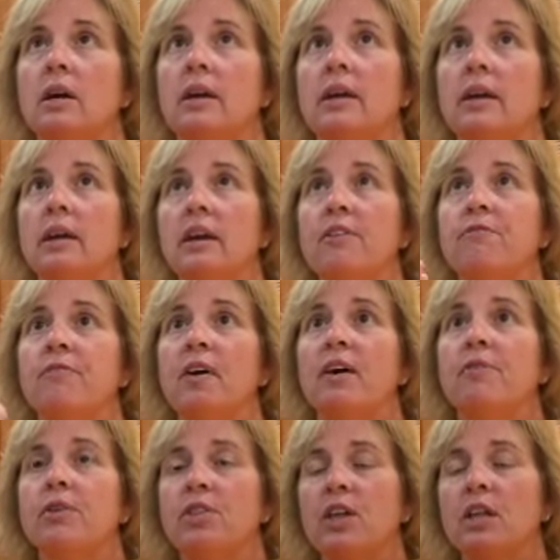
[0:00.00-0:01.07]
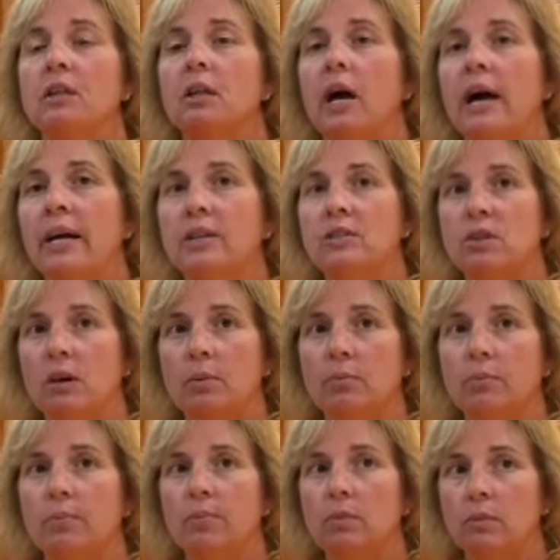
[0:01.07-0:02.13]
if everything lines up
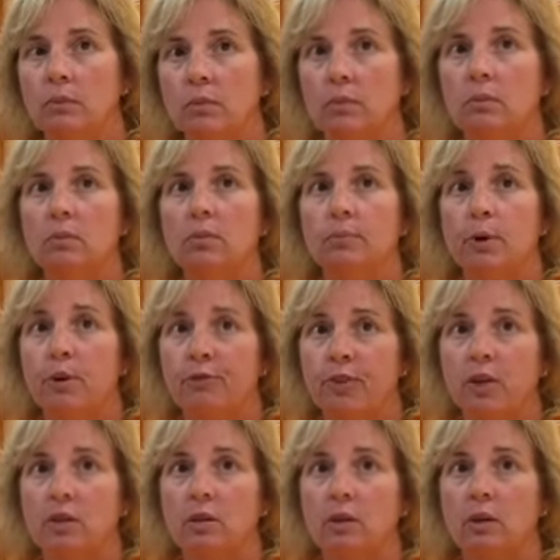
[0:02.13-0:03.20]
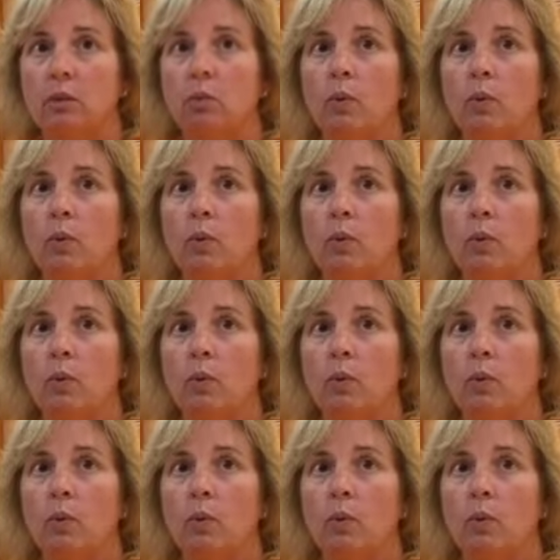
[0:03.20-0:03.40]
perfectly,